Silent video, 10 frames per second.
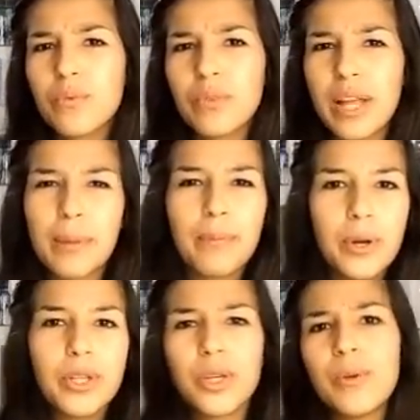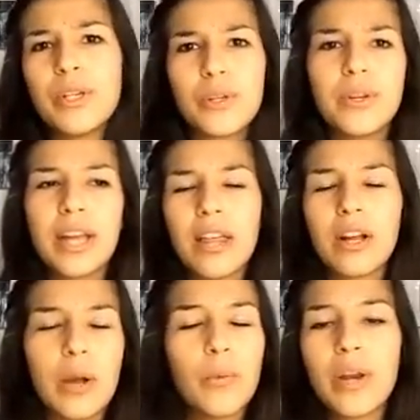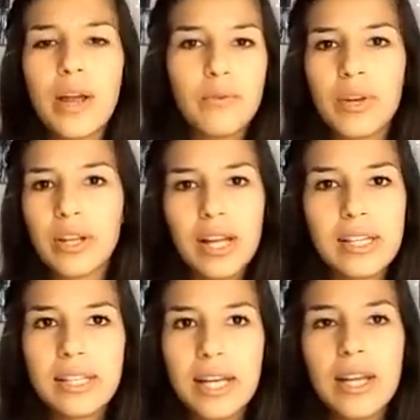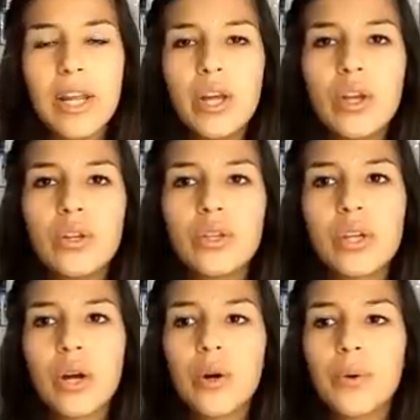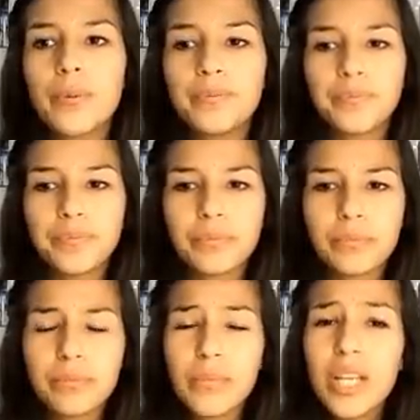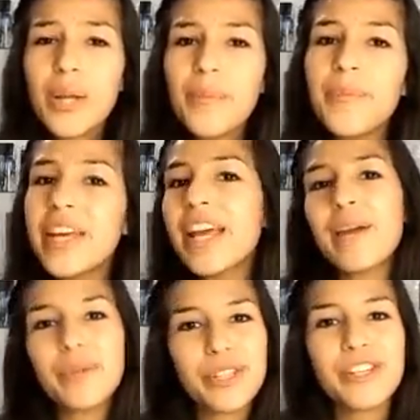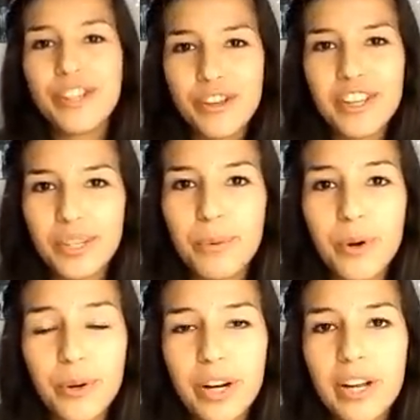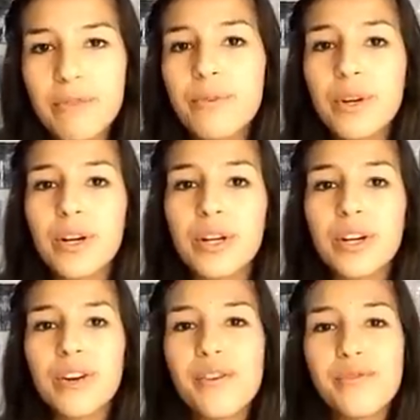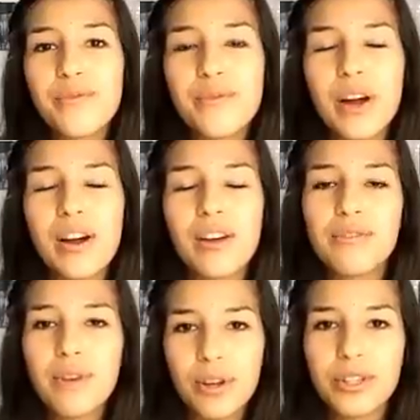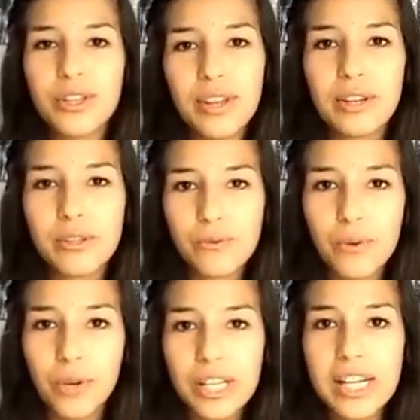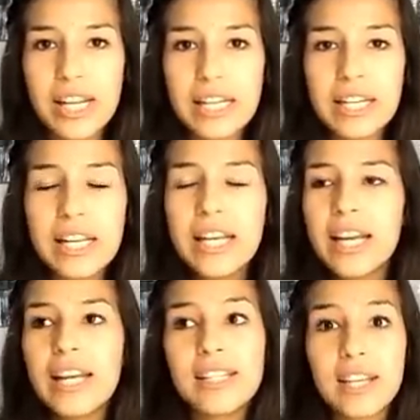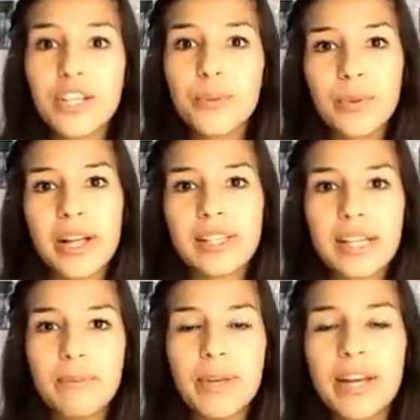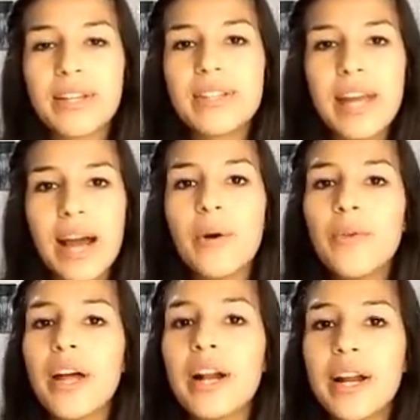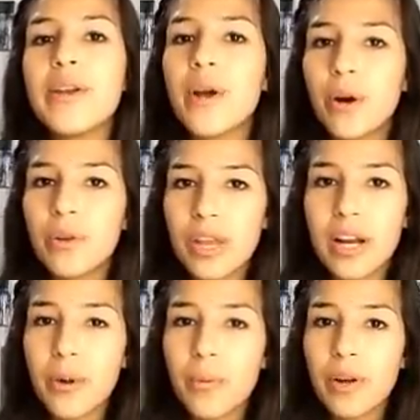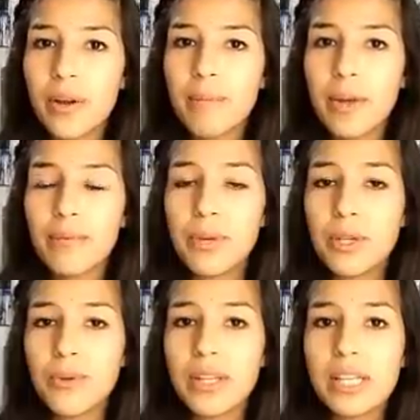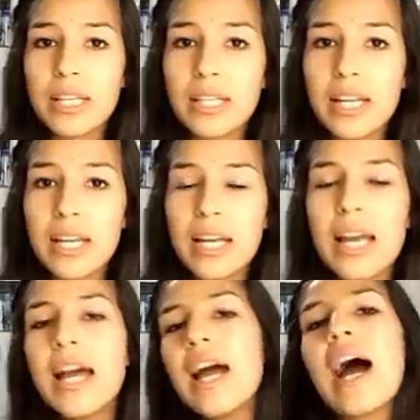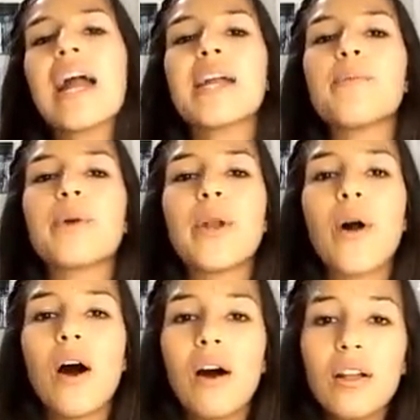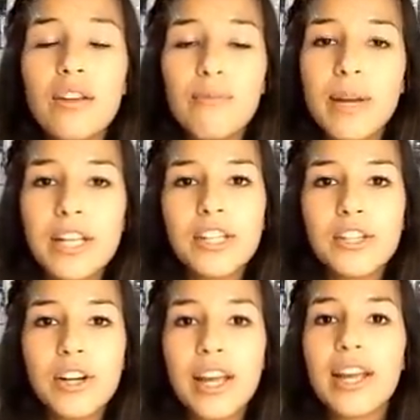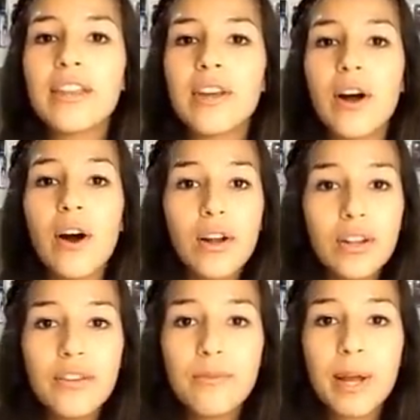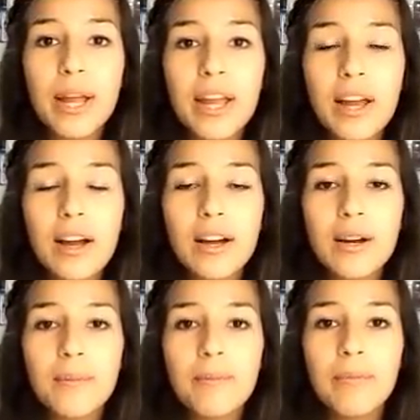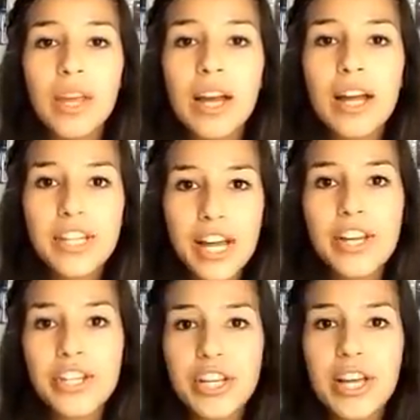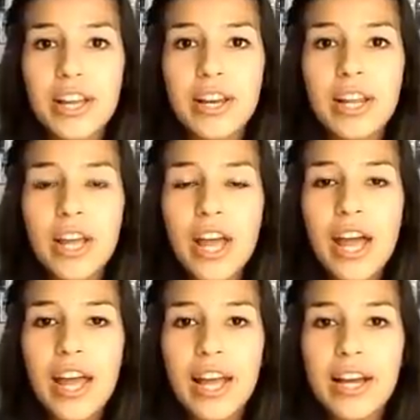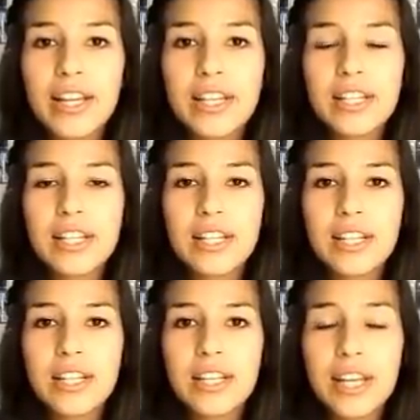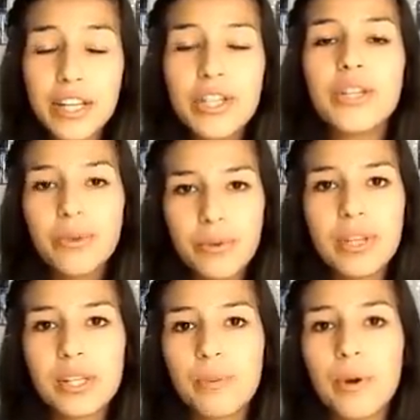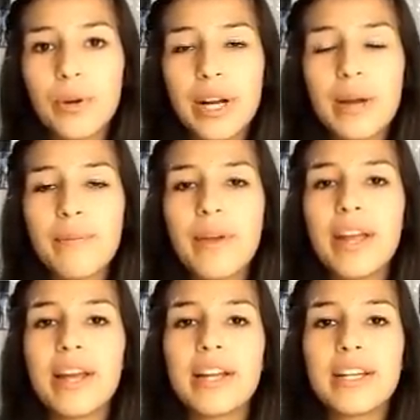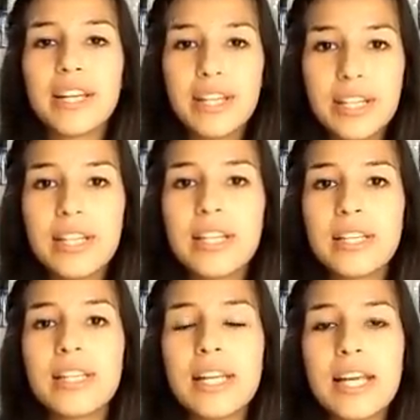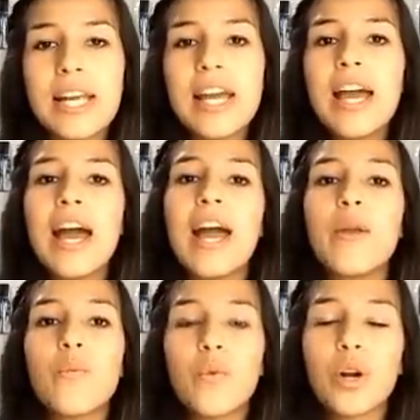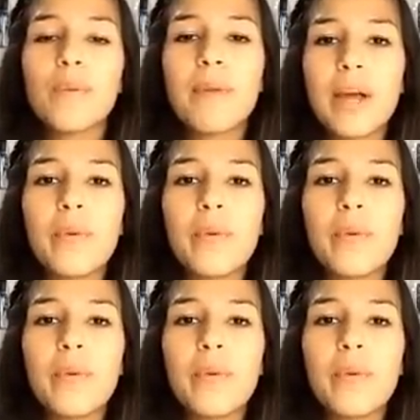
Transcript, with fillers: like put two and two together. I wouldn't have realized it. So being able to do this program for uh, fall 2014 is such a blessing because now that I know that I want my future with Disney, I can put all of my strength, all of my um, attention, and into this program and into Disney and work my